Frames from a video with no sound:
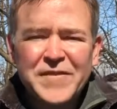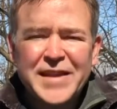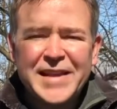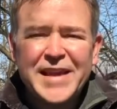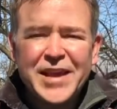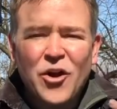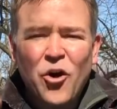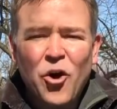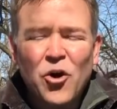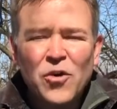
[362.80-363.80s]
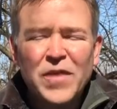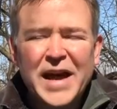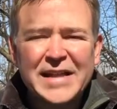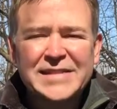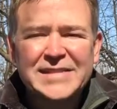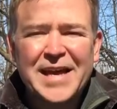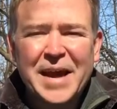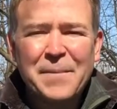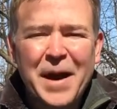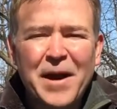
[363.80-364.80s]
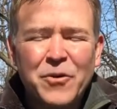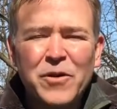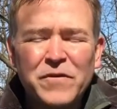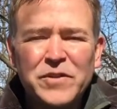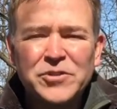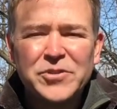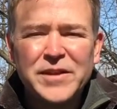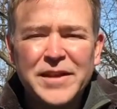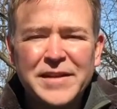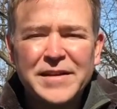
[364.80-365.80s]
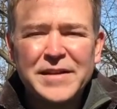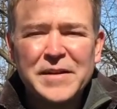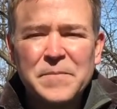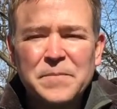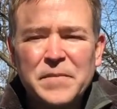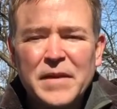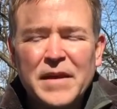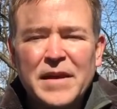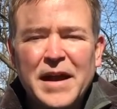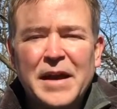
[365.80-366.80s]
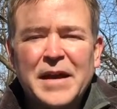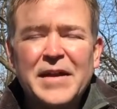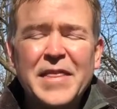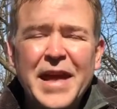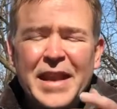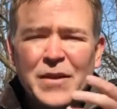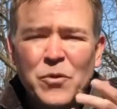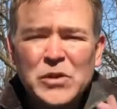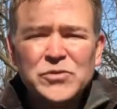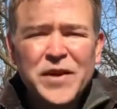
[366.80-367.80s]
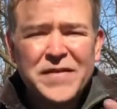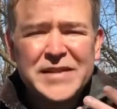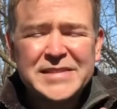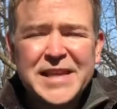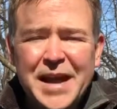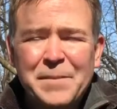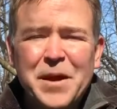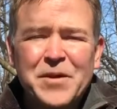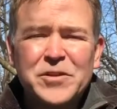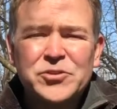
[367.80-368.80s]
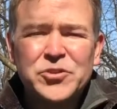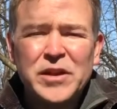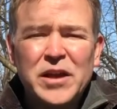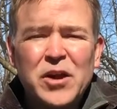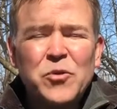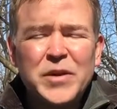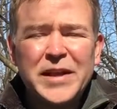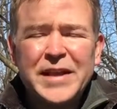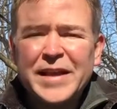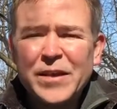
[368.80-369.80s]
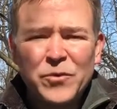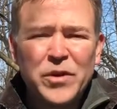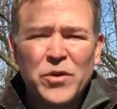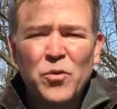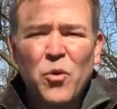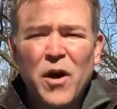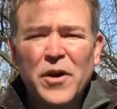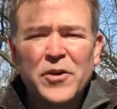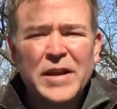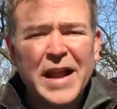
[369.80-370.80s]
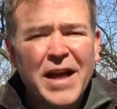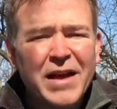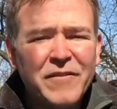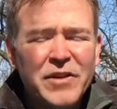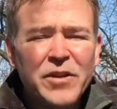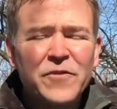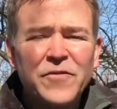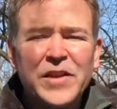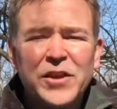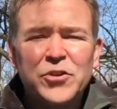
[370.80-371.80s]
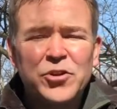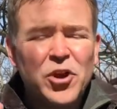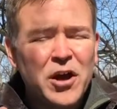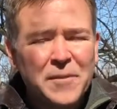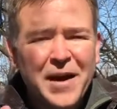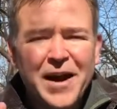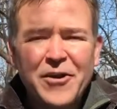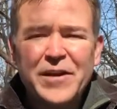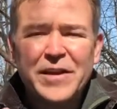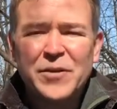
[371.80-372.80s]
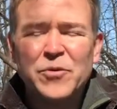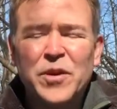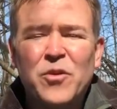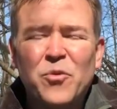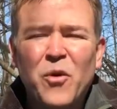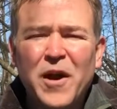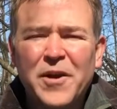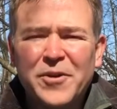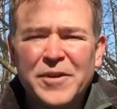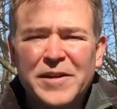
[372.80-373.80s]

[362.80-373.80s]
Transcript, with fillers: to get all that sap out of the tree. And then once we have the sap out of the tree, we need to get rid of the water. And I'll have another video to talk about how I get rid of the water